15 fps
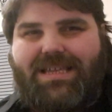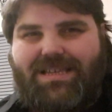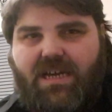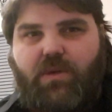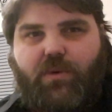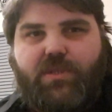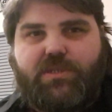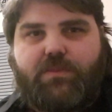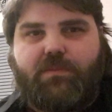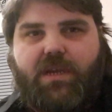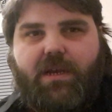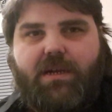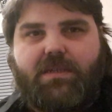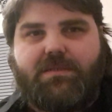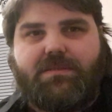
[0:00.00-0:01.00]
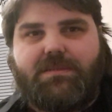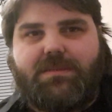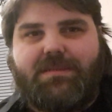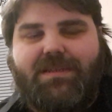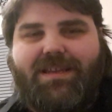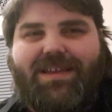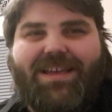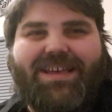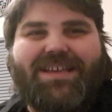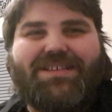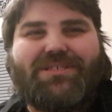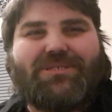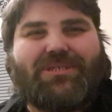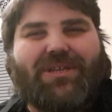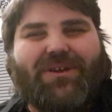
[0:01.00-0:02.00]
Gonna want some curtains.
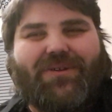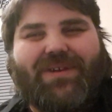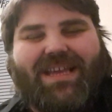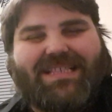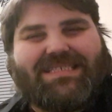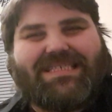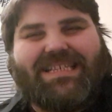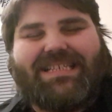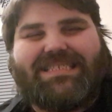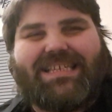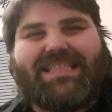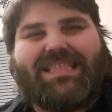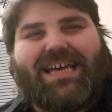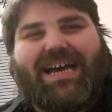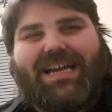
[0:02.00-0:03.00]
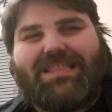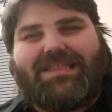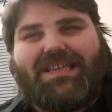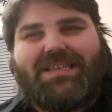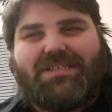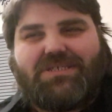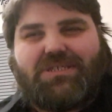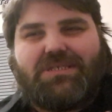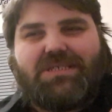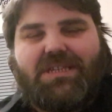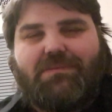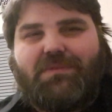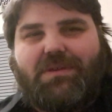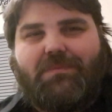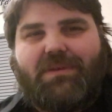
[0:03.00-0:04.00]
So it's things like that I think she's going
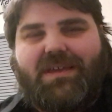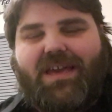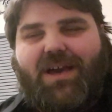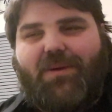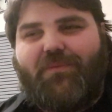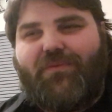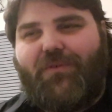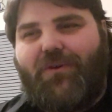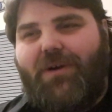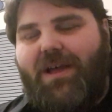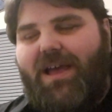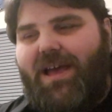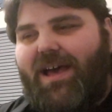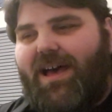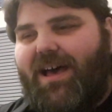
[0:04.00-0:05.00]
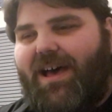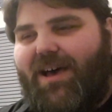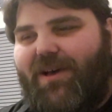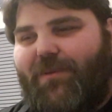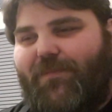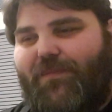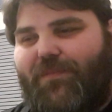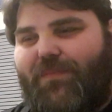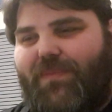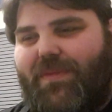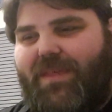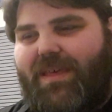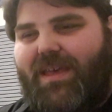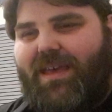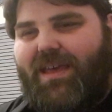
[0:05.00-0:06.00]
to be a big help for.
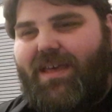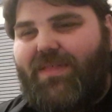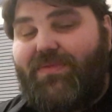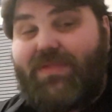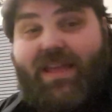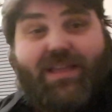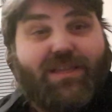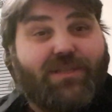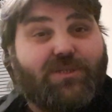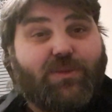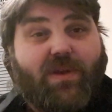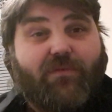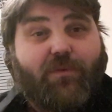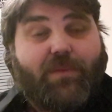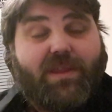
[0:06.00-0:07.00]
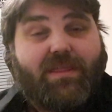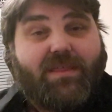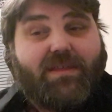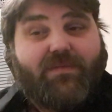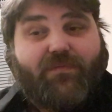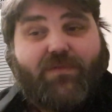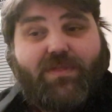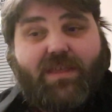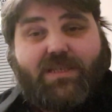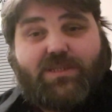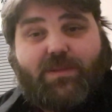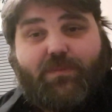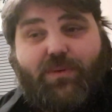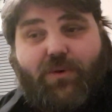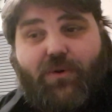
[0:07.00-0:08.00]
Thank you to everybody for their
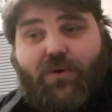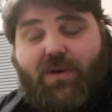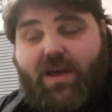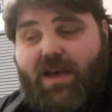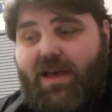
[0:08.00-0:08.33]
support.